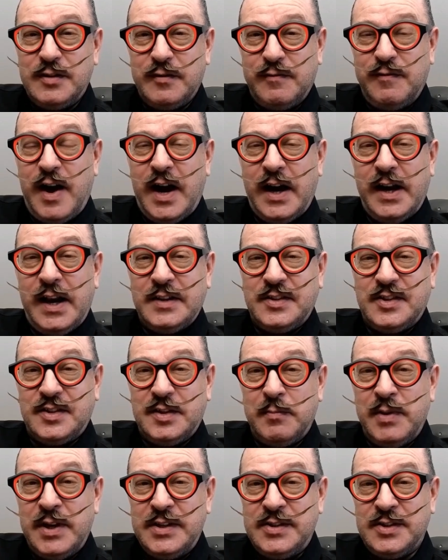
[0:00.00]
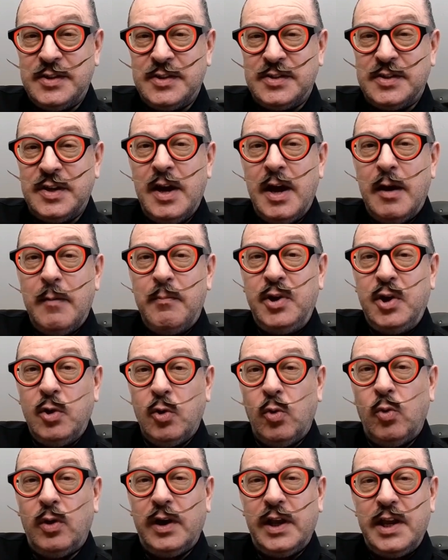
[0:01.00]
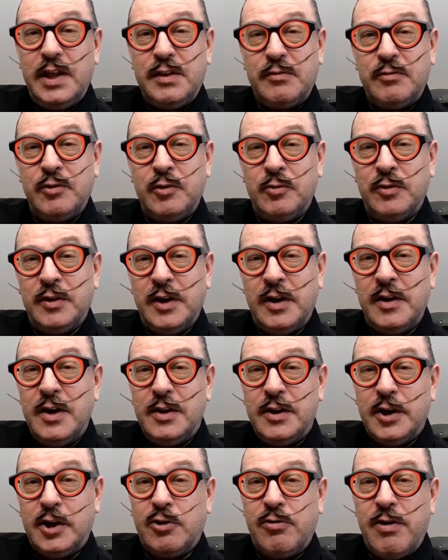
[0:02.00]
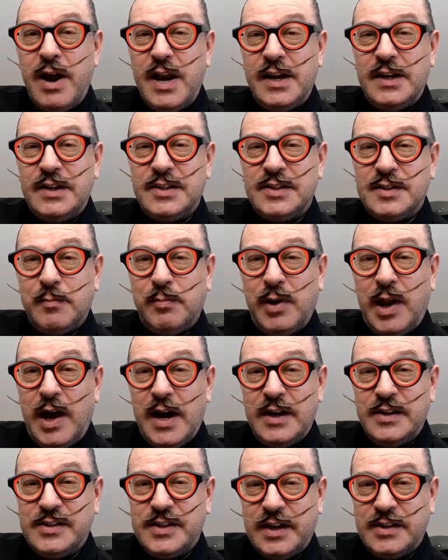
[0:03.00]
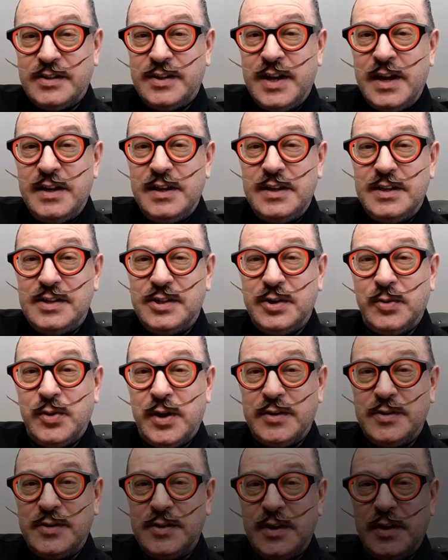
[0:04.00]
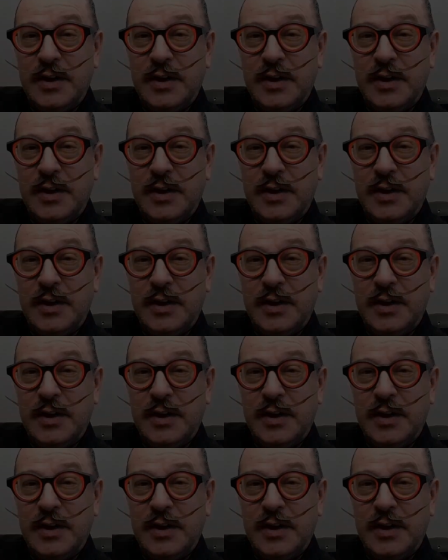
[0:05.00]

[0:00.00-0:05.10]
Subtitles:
to finance the business purely through the credit suppliers extended to us.